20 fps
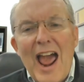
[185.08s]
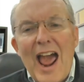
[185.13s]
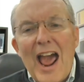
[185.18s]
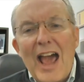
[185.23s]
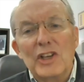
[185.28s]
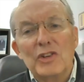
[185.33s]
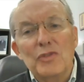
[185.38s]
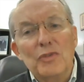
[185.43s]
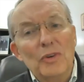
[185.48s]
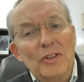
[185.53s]

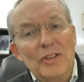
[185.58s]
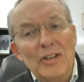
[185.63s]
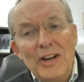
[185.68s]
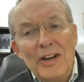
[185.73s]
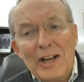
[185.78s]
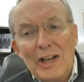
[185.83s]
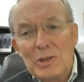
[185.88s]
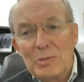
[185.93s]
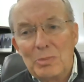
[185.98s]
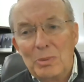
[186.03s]
As for
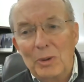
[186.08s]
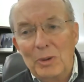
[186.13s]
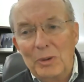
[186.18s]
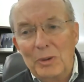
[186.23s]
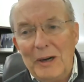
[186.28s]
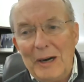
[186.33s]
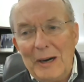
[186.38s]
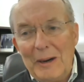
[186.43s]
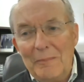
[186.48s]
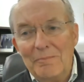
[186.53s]
tonight's
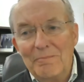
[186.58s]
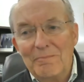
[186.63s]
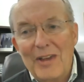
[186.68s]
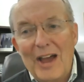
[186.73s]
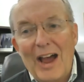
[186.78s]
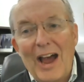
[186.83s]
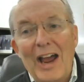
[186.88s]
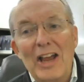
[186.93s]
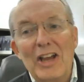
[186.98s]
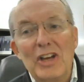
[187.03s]
program,
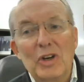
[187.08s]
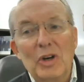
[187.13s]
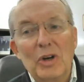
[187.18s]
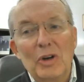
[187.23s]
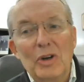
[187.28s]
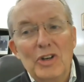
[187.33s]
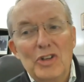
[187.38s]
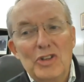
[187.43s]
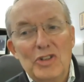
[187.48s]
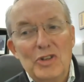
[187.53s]
I
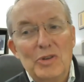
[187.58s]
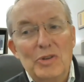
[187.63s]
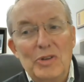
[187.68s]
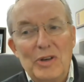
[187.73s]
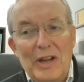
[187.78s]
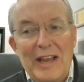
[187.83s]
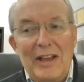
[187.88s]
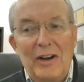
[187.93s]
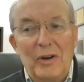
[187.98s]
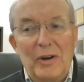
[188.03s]
encourage you
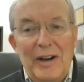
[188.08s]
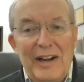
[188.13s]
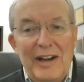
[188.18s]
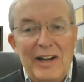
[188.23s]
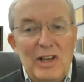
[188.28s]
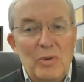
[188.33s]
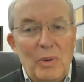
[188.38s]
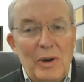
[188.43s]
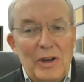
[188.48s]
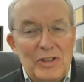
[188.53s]
to enter
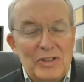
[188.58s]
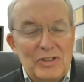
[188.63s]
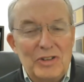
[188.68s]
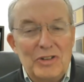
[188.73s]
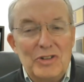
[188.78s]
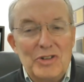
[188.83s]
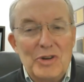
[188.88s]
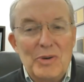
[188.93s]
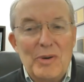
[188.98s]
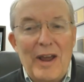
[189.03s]
any
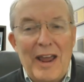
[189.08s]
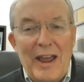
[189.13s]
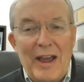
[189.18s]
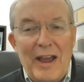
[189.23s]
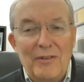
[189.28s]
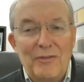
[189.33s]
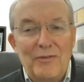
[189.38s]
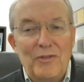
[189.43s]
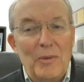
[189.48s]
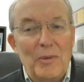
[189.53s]
questions you
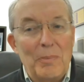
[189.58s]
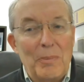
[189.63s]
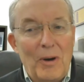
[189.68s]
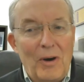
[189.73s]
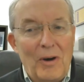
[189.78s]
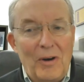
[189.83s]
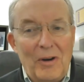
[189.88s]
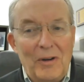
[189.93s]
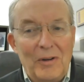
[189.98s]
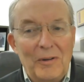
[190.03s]
have for
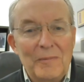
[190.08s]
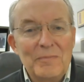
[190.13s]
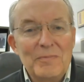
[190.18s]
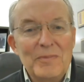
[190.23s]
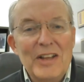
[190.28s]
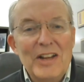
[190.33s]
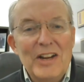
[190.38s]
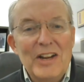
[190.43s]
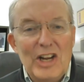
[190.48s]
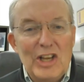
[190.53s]
Paul
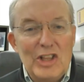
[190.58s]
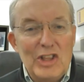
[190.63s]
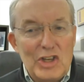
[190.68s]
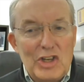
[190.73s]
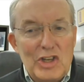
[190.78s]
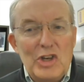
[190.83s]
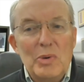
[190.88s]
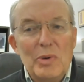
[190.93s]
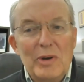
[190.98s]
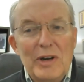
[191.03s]
in the
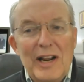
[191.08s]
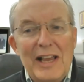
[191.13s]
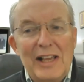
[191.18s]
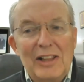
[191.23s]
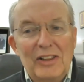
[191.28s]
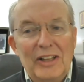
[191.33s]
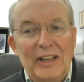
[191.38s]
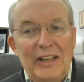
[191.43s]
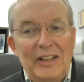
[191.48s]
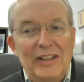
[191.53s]
Q&A
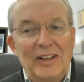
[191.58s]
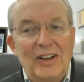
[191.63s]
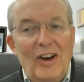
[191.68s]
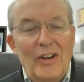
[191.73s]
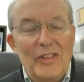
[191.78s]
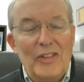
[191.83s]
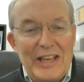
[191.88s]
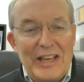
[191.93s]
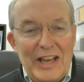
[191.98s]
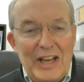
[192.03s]
link
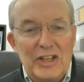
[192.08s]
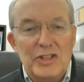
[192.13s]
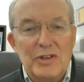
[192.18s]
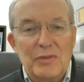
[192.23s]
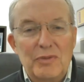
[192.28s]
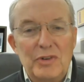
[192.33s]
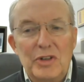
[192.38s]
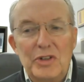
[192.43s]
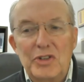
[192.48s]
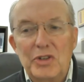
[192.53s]
on the edge
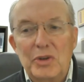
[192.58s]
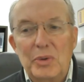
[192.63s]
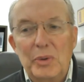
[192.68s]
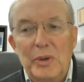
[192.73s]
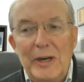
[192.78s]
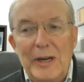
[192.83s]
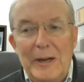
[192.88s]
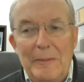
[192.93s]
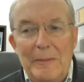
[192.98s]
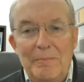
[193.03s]
of your
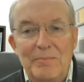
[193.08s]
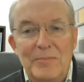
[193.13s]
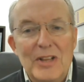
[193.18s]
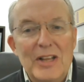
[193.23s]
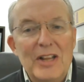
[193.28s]
screen.